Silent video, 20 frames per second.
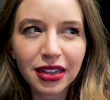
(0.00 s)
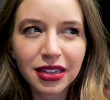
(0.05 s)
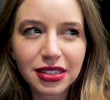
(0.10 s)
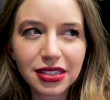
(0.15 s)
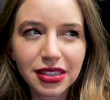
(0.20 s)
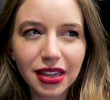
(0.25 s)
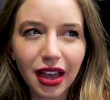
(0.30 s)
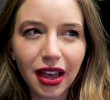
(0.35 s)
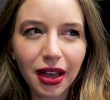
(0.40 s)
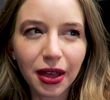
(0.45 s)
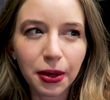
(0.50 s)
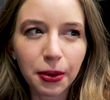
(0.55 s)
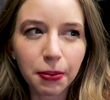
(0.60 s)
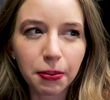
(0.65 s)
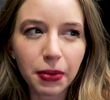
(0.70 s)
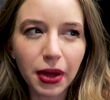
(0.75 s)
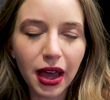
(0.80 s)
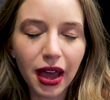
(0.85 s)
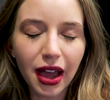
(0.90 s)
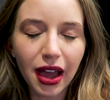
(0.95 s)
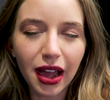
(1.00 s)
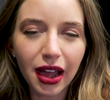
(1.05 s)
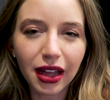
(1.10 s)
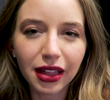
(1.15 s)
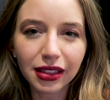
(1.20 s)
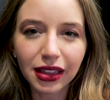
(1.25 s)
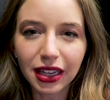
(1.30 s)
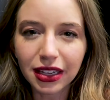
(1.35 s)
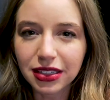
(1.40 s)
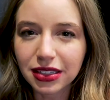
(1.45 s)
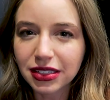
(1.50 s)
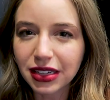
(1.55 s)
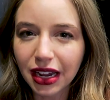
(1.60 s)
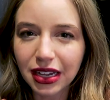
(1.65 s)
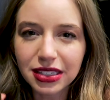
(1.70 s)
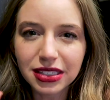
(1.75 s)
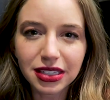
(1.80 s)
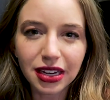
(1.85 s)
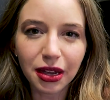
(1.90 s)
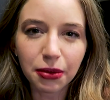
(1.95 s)
some like
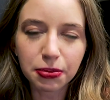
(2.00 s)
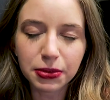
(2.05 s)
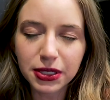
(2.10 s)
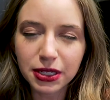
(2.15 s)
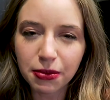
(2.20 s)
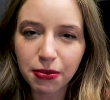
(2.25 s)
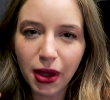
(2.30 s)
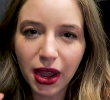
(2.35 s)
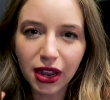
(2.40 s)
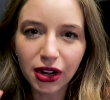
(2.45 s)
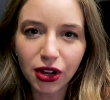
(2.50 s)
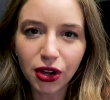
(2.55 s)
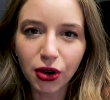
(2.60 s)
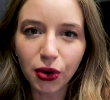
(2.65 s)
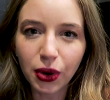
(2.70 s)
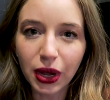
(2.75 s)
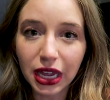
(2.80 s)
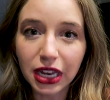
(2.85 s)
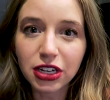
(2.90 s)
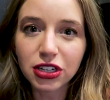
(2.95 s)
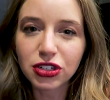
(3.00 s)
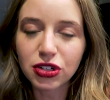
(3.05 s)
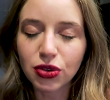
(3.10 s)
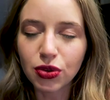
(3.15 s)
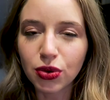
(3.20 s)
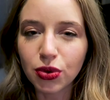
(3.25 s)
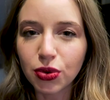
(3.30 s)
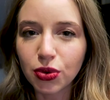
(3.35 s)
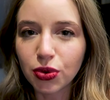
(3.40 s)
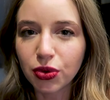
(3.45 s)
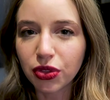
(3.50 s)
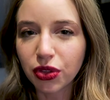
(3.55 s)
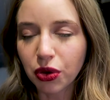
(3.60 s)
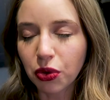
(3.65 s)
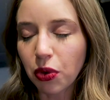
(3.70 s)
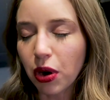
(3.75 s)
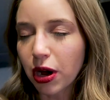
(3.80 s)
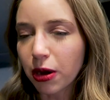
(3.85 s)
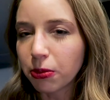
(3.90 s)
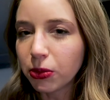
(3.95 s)
diced up tomato into the
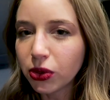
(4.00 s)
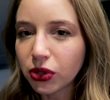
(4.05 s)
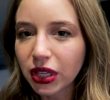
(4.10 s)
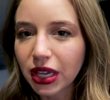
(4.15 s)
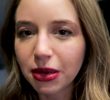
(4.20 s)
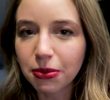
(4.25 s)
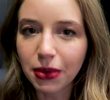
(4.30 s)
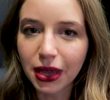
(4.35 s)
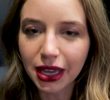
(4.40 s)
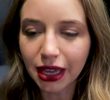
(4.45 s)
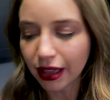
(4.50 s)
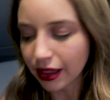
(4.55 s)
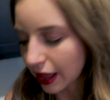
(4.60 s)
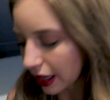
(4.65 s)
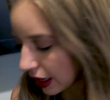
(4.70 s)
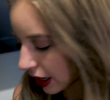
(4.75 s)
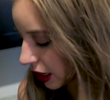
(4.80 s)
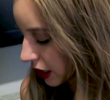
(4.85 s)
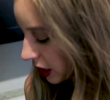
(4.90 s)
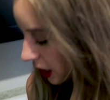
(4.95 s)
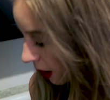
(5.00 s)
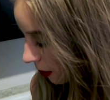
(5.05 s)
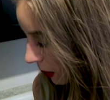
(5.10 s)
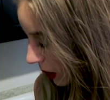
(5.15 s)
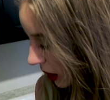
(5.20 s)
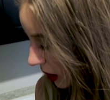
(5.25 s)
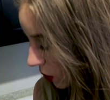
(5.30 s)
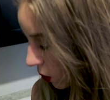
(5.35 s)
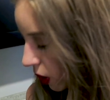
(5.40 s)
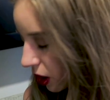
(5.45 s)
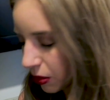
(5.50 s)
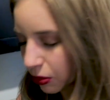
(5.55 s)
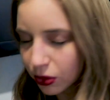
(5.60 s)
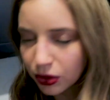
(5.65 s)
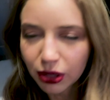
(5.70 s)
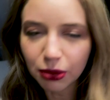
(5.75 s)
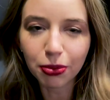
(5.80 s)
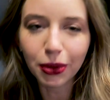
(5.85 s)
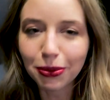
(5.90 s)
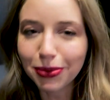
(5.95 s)
guacamole and make it like a yummy
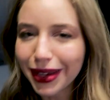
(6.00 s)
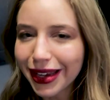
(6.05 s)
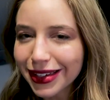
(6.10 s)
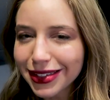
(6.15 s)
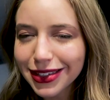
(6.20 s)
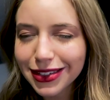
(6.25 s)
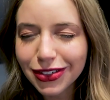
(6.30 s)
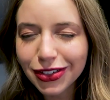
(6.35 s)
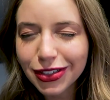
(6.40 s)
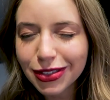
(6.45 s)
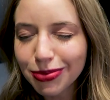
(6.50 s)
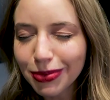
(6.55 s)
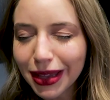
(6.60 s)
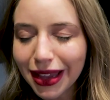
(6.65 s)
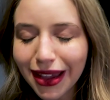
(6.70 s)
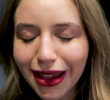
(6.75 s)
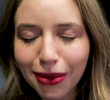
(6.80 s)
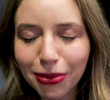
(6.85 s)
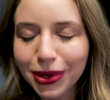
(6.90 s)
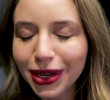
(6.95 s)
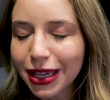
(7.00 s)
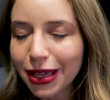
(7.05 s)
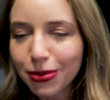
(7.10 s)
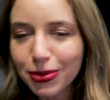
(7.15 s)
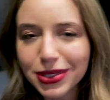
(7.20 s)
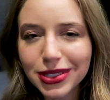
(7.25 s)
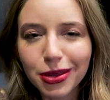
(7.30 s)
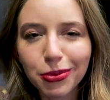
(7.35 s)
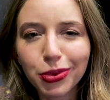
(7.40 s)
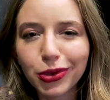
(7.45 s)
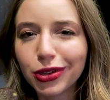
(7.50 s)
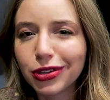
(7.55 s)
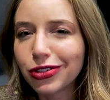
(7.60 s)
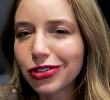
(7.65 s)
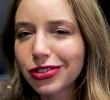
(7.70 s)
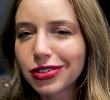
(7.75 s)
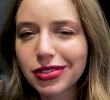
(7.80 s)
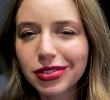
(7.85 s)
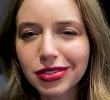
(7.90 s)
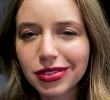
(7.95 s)
guacamole. But because it's just me, I'm gonna keep it simple and
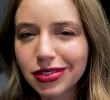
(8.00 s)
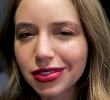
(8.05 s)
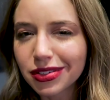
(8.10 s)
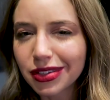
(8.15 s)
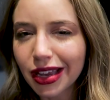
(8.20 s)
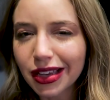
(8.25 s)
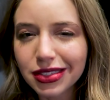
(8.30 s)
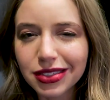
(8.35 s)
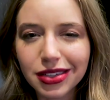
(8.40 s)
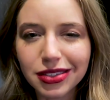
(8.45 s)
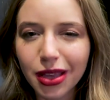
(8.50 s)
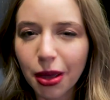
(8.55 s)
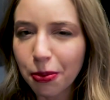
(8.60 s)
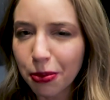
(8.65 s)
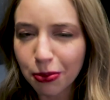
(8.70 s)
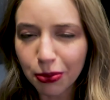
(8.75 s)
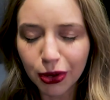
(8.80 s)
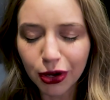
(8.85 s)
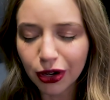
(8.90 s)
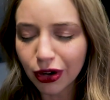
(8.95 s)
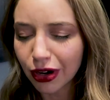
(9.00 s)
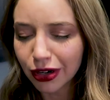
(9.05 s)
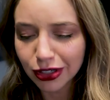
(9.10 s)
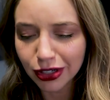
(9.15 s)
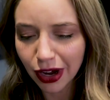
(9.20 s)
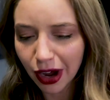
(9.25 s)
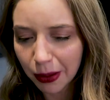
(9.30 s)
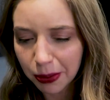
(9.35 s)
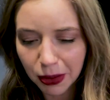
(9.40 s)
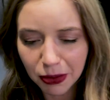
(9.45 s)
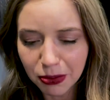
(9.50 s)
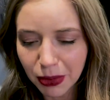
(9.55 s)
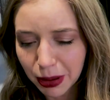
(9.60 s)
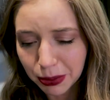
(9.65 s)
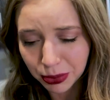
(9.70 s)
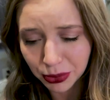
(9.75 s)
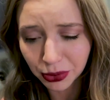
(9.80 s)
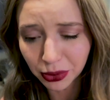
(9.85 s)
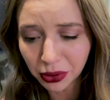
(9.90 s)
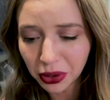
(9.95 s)
just slice this up and put it on top of my
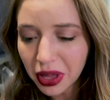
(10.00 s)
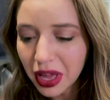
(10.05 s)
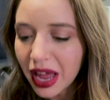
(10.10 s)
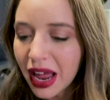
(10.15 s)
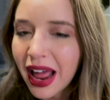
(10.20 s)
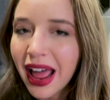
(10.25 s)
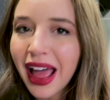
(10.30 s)
bowl.